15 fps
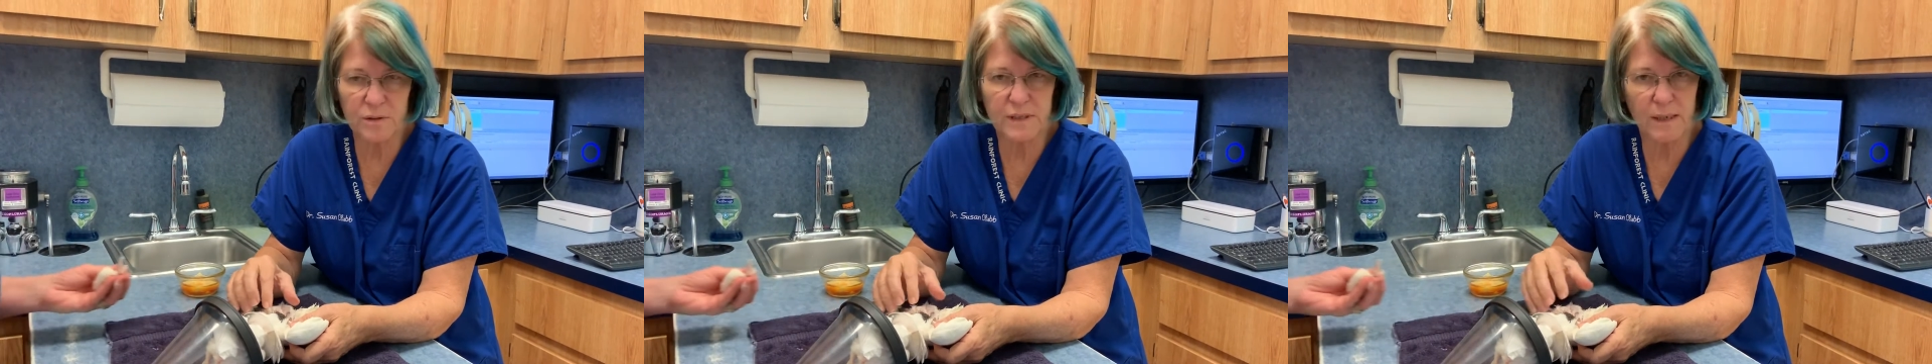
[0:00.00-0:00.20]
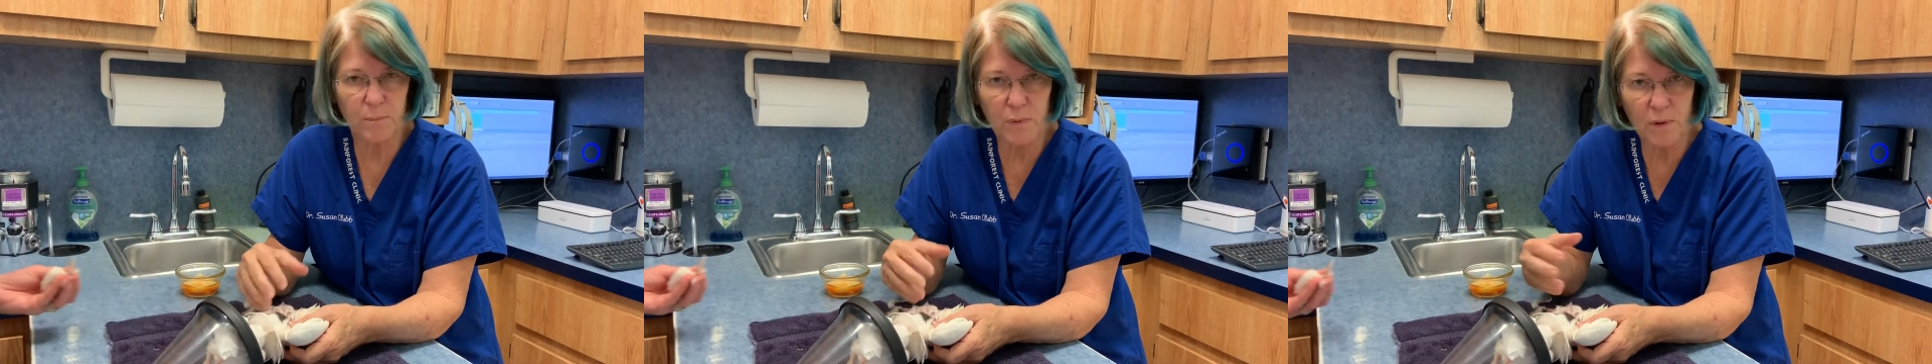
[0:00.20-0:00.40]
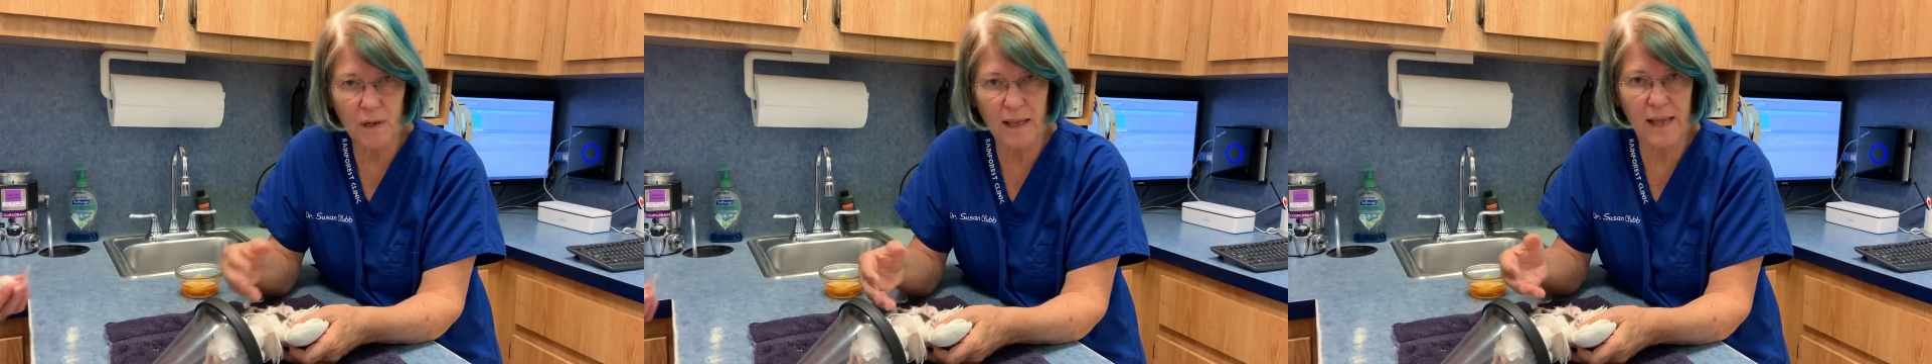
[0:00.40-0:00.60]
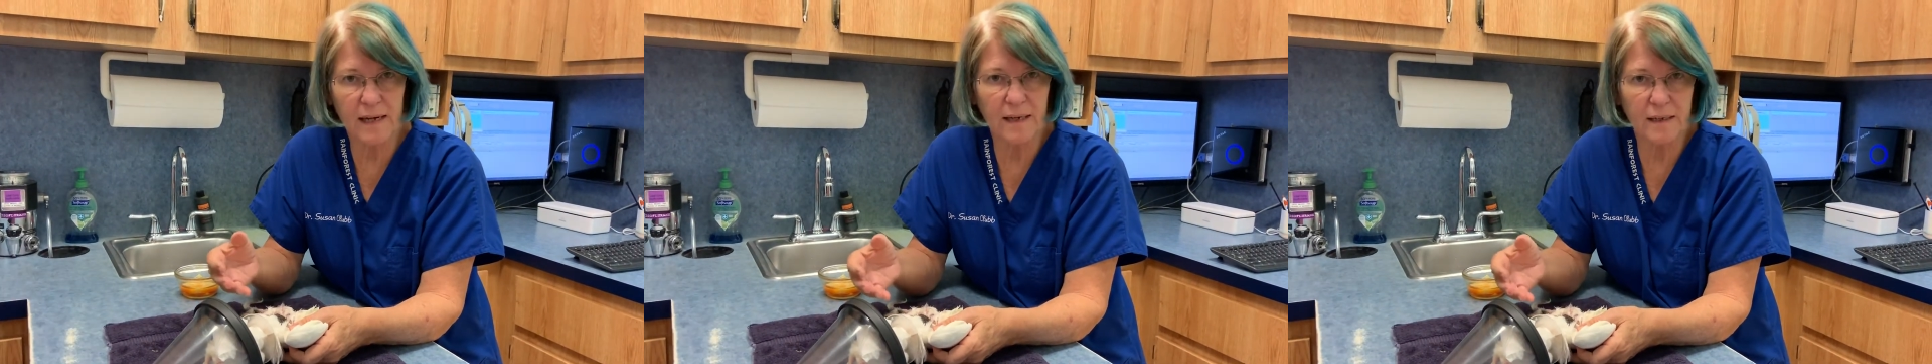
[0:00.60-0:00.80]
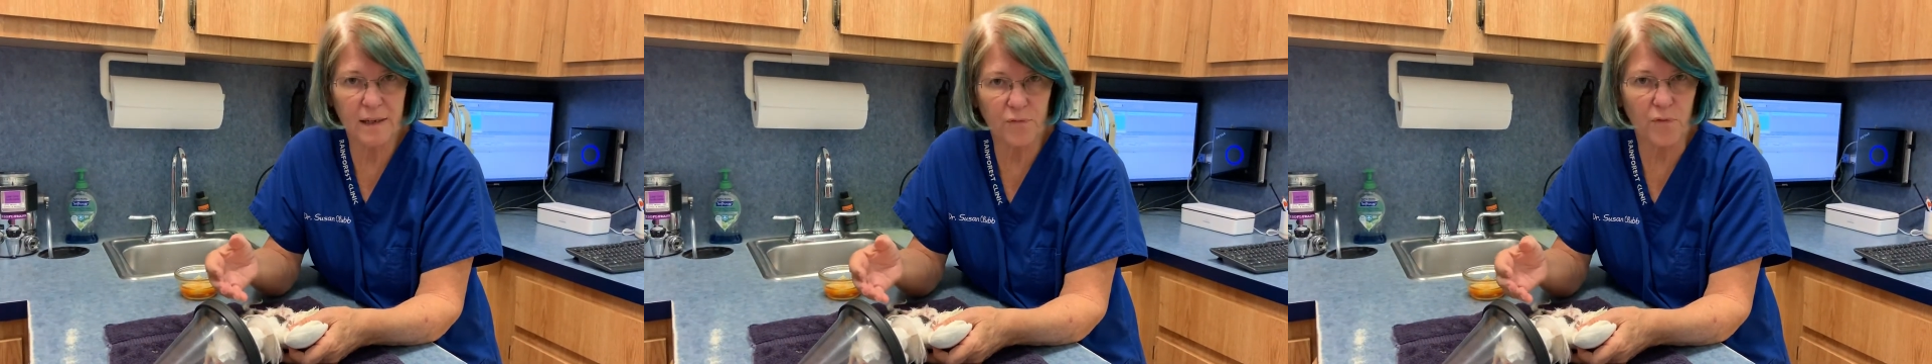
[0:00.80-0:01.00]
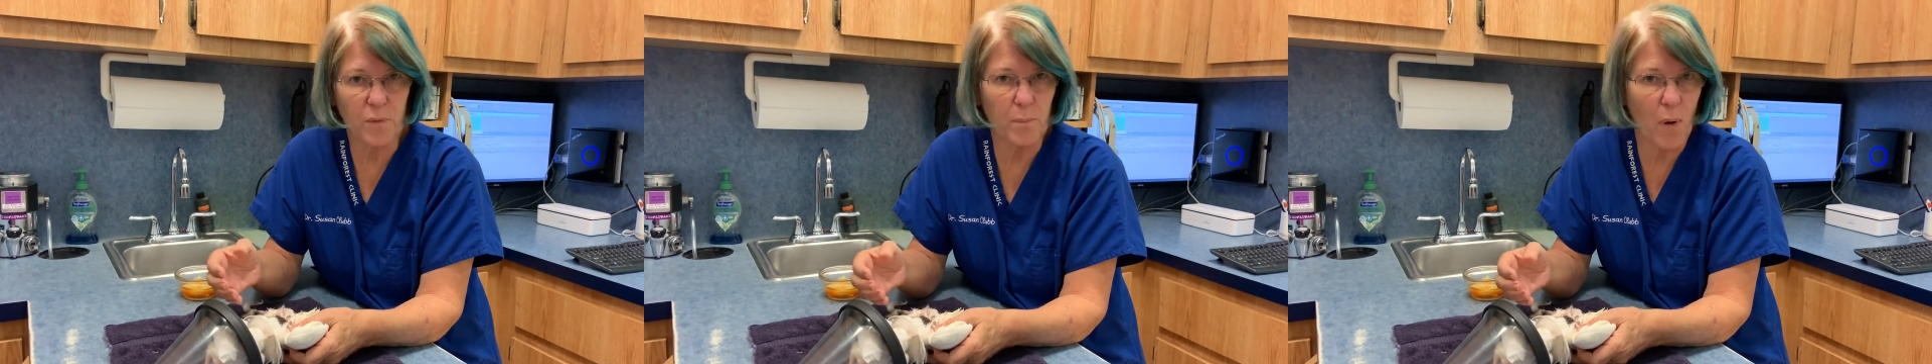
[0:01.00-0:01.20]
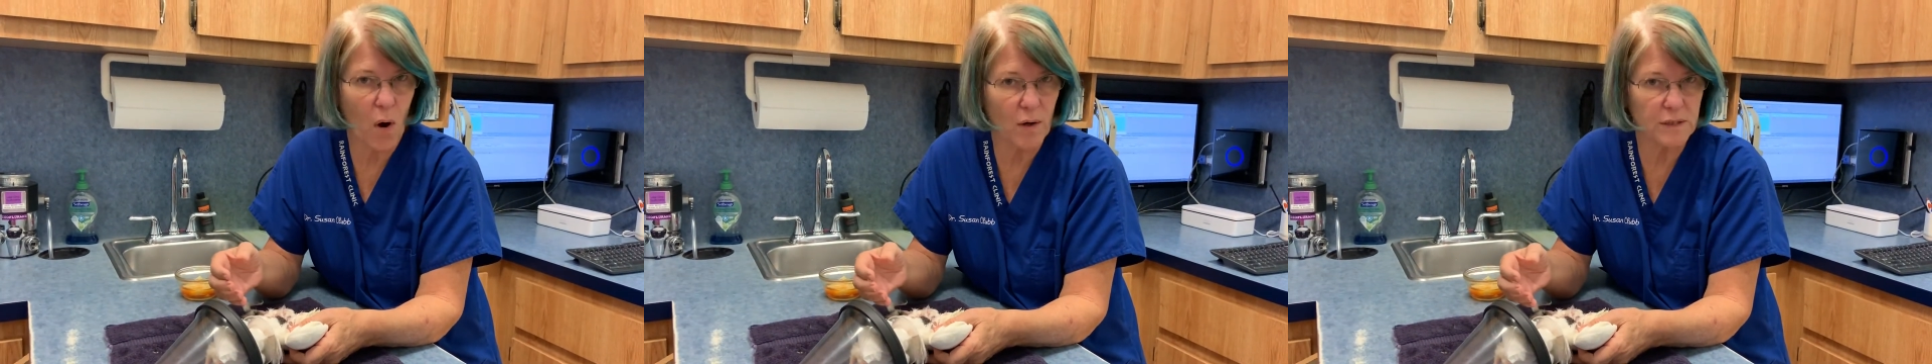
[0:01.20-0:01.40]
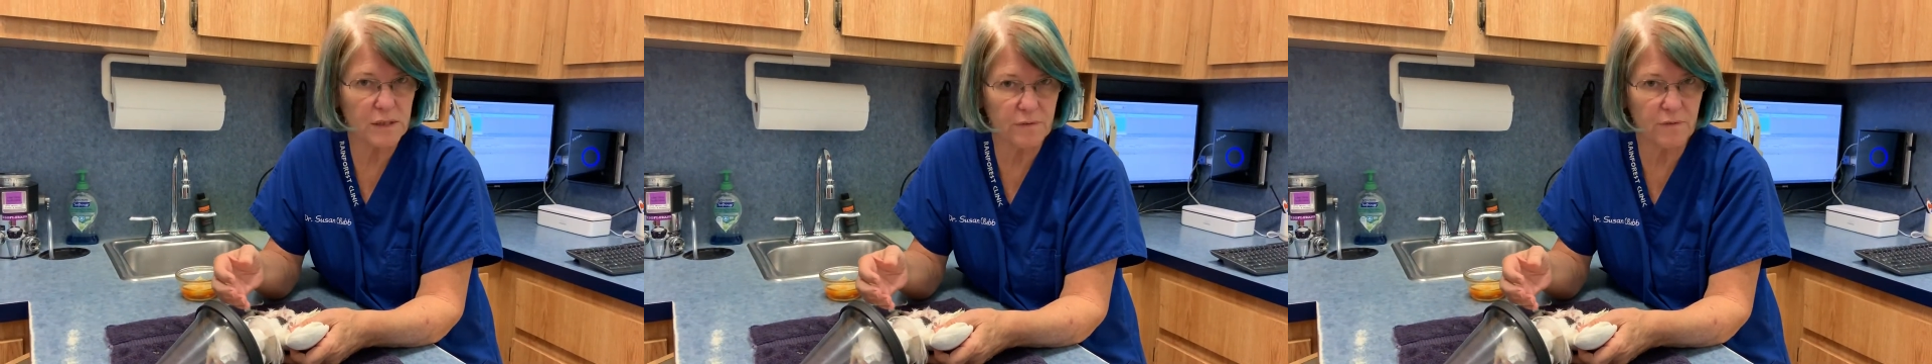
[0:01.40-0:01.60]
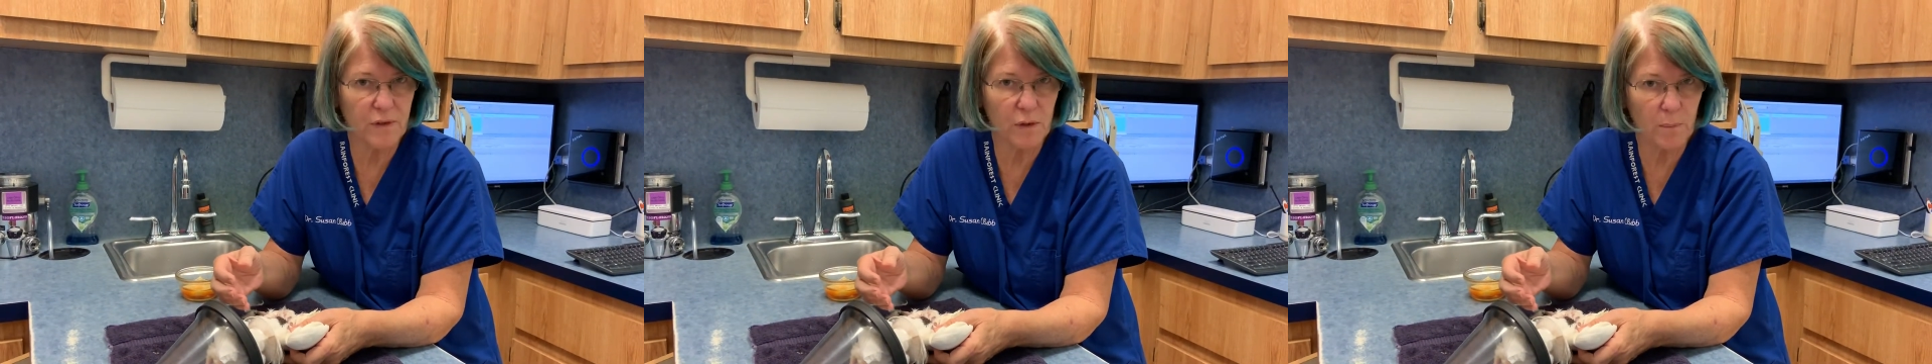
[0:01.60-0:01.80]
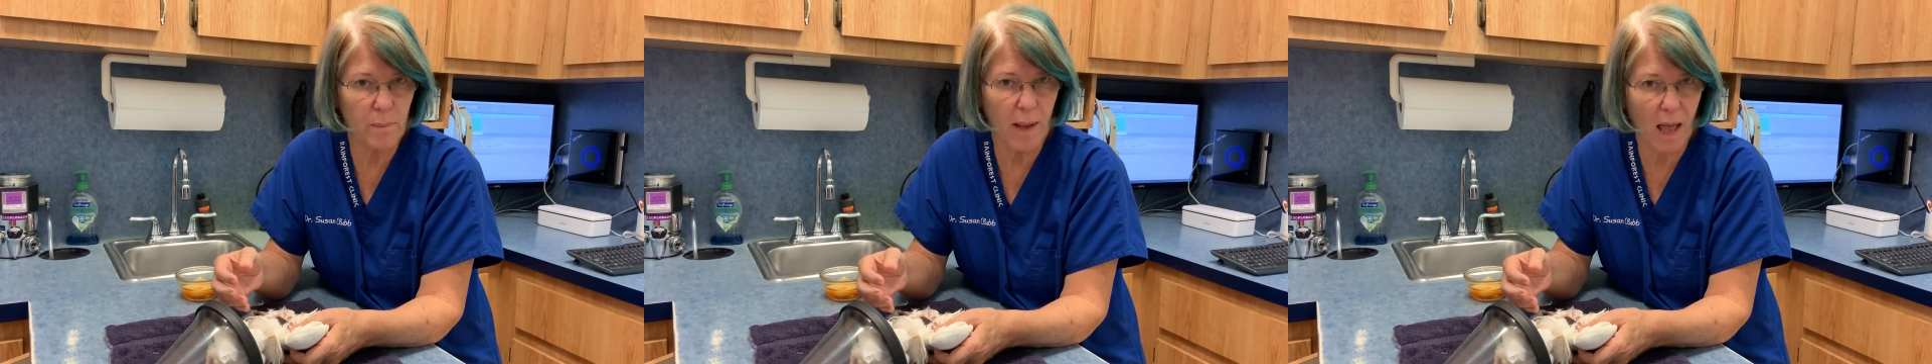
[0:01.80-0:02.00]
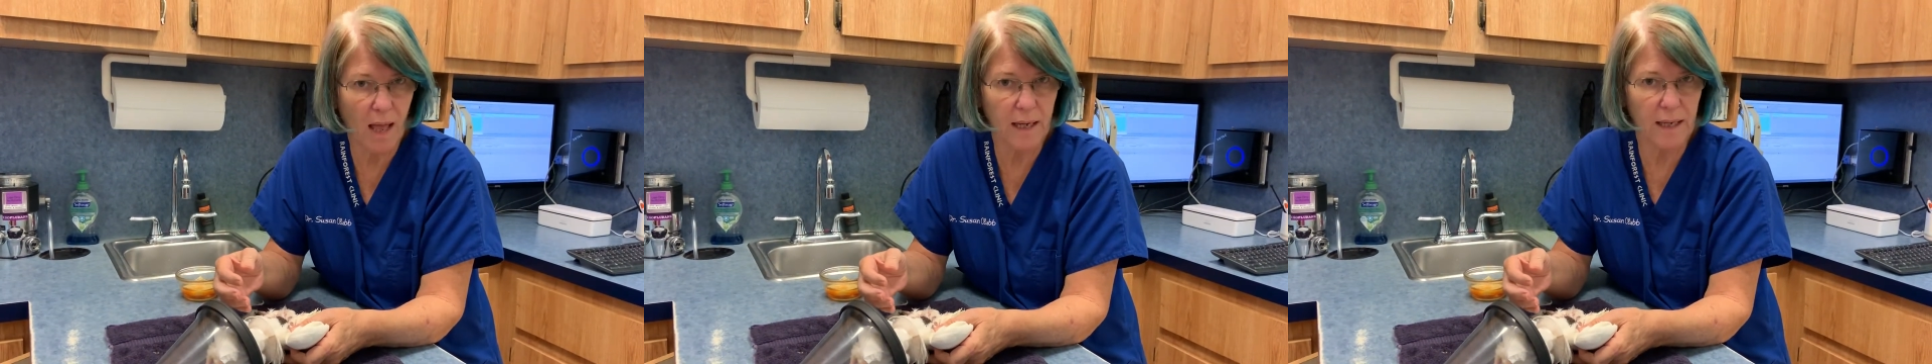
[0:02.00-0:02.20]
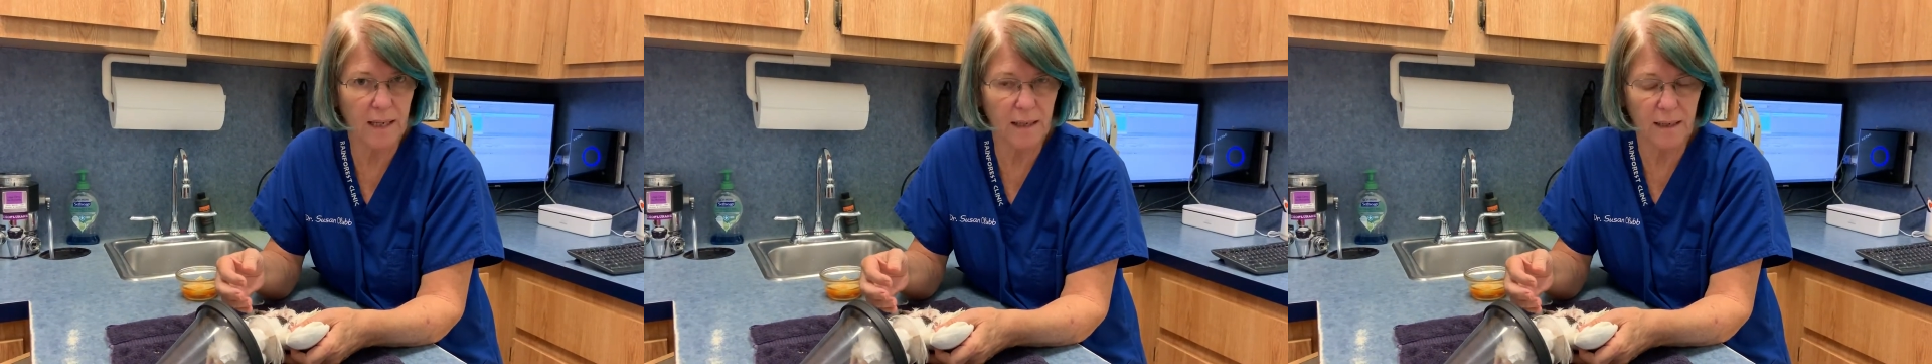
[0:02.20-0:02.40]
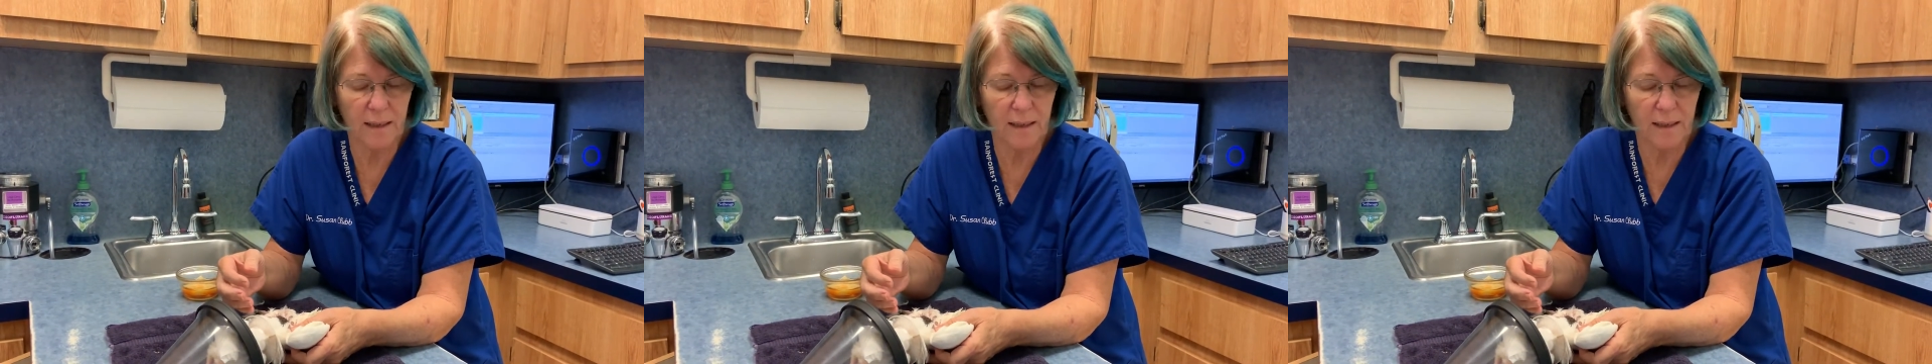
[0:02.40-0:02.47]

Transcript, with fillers: They mutilate in different parts of their body